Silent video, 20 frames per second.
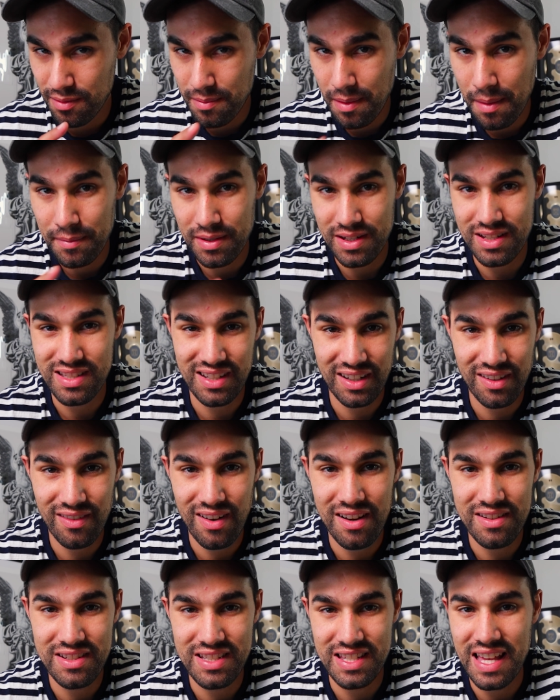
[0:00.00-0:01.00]
remember to stick
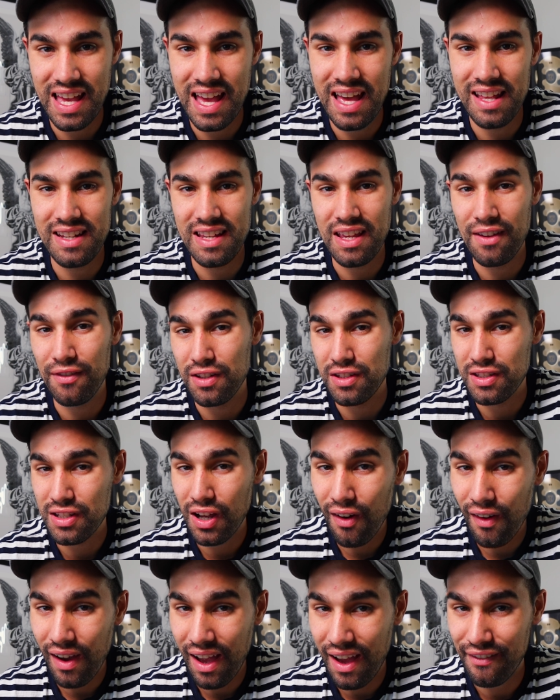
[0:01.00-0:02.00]
around to the end. If you
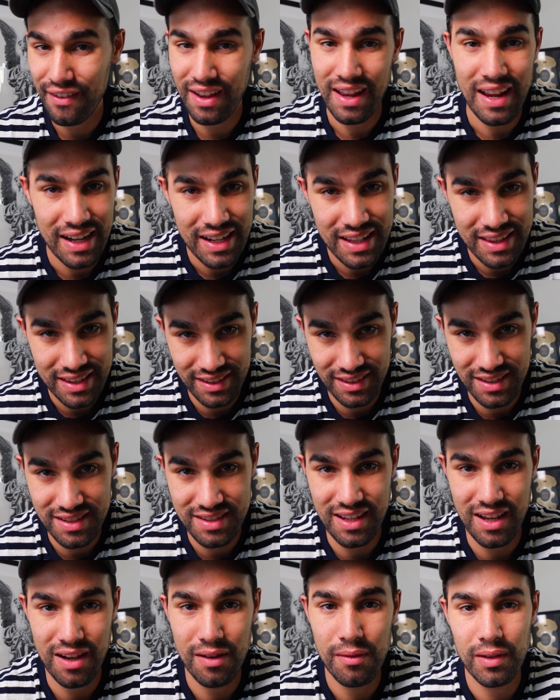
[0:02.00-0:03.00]
don't have anything to
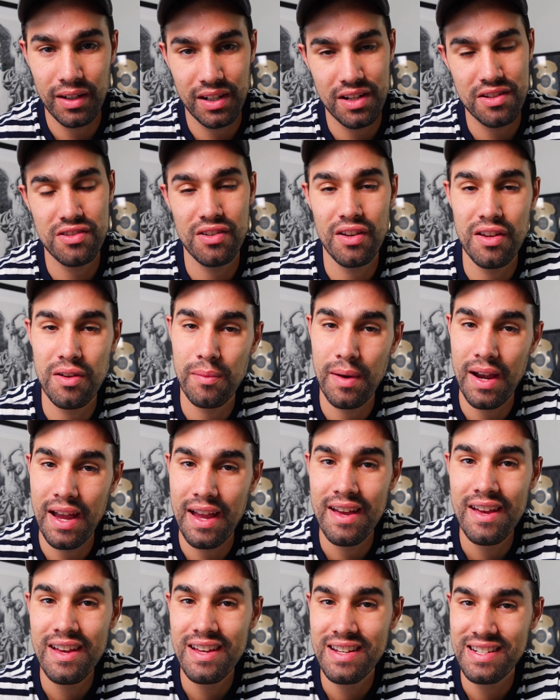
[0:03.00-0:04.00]
sell, we're gonna show you a way